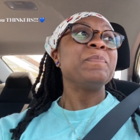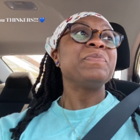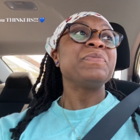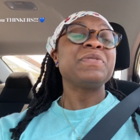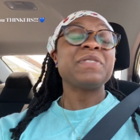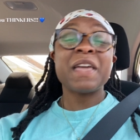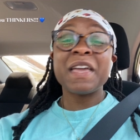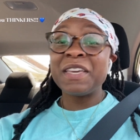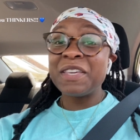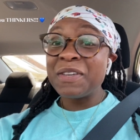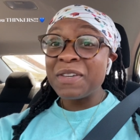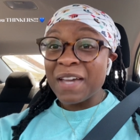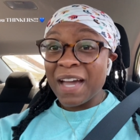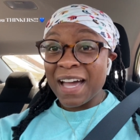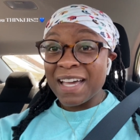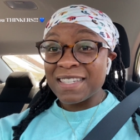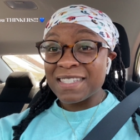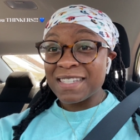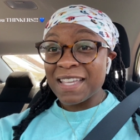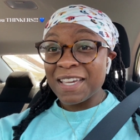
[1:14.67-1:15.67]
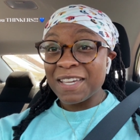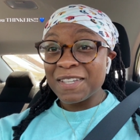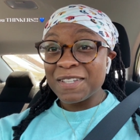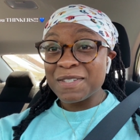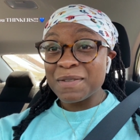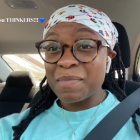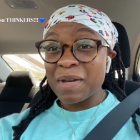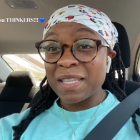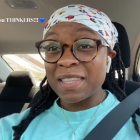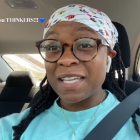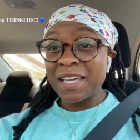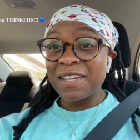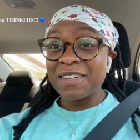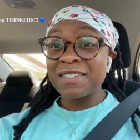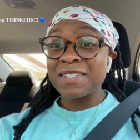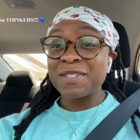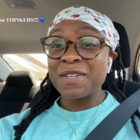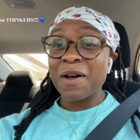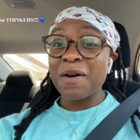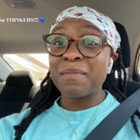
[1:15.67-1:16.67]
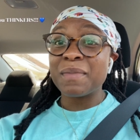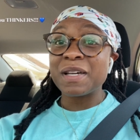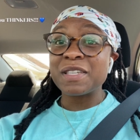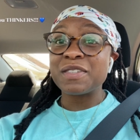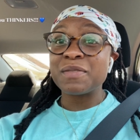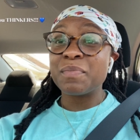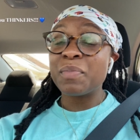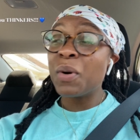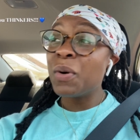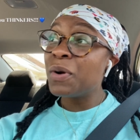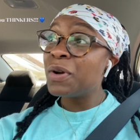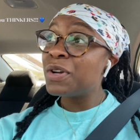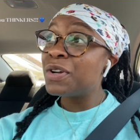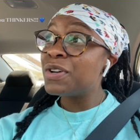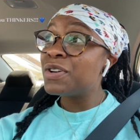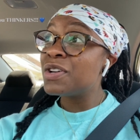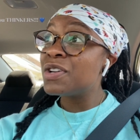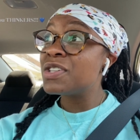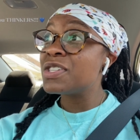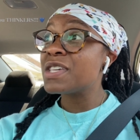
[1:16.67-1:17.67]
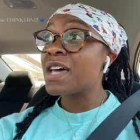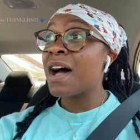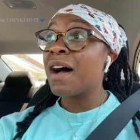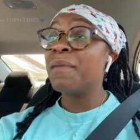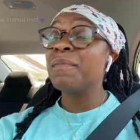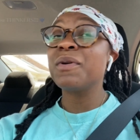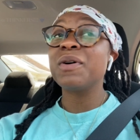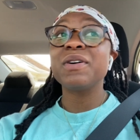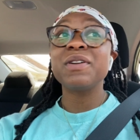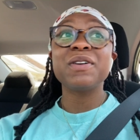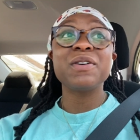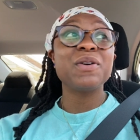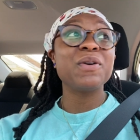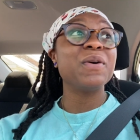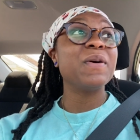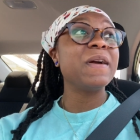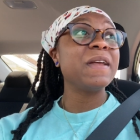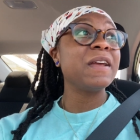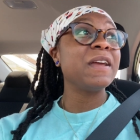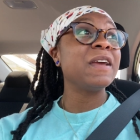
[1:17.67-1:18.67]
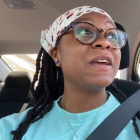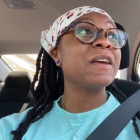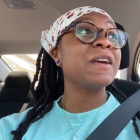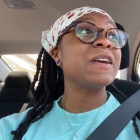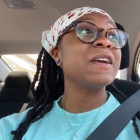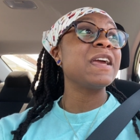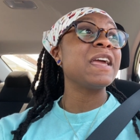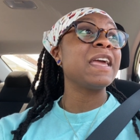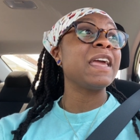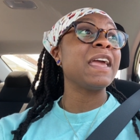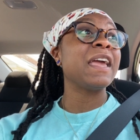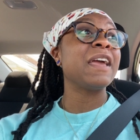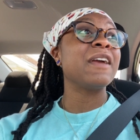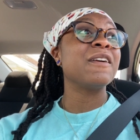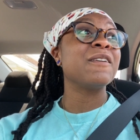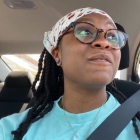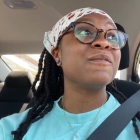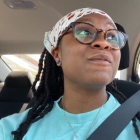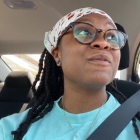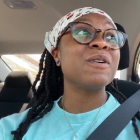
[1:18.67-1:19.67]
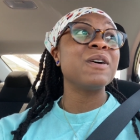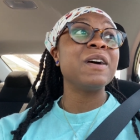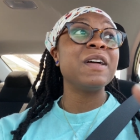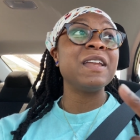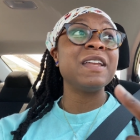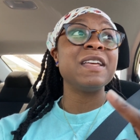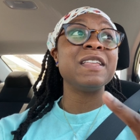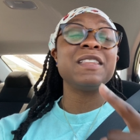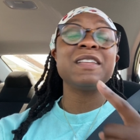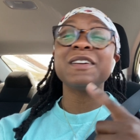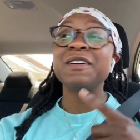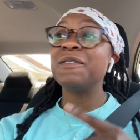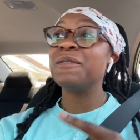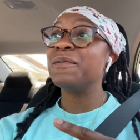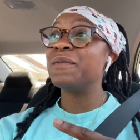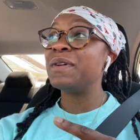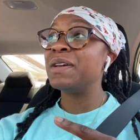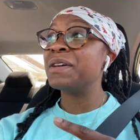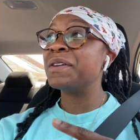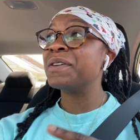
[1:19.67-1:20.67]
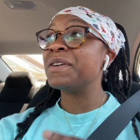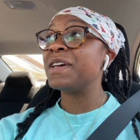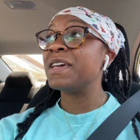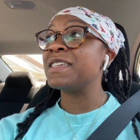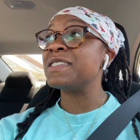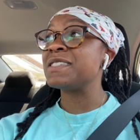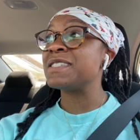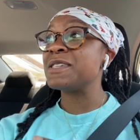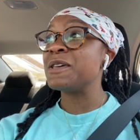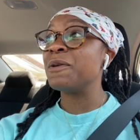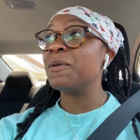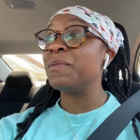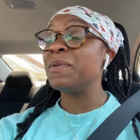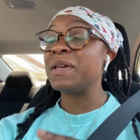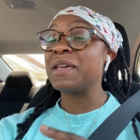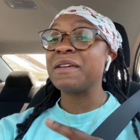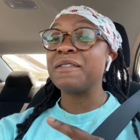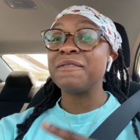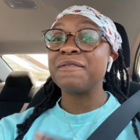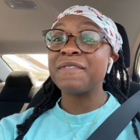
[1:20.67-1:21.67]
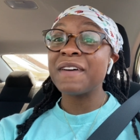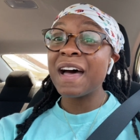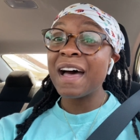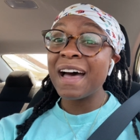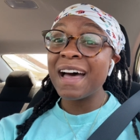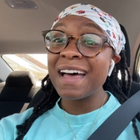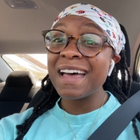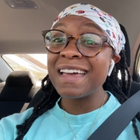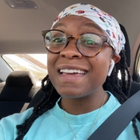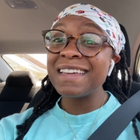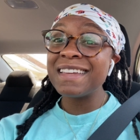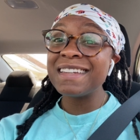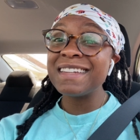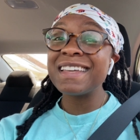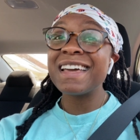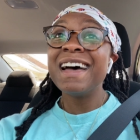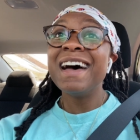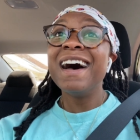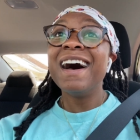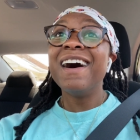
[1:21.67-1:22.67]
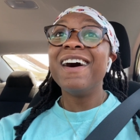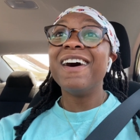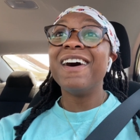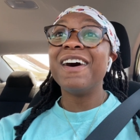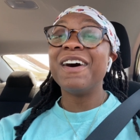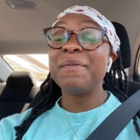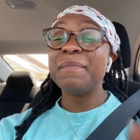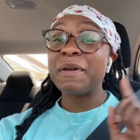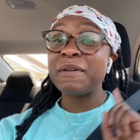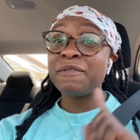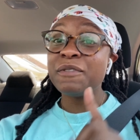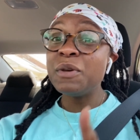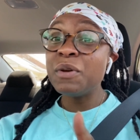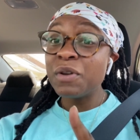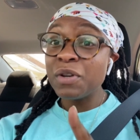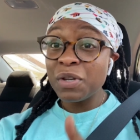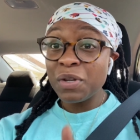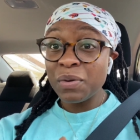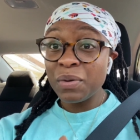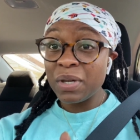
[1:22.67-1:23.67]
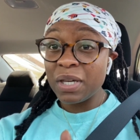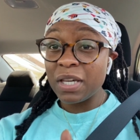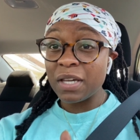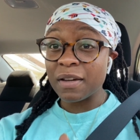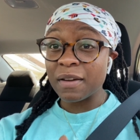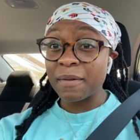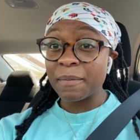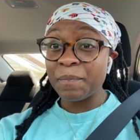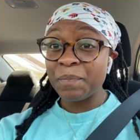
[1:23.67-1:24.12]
thank you guys, thank you to my thinkers, to all my supporters. I'm gonna go in here and run in the Goodwill and see what we can find. Um, if you're new here,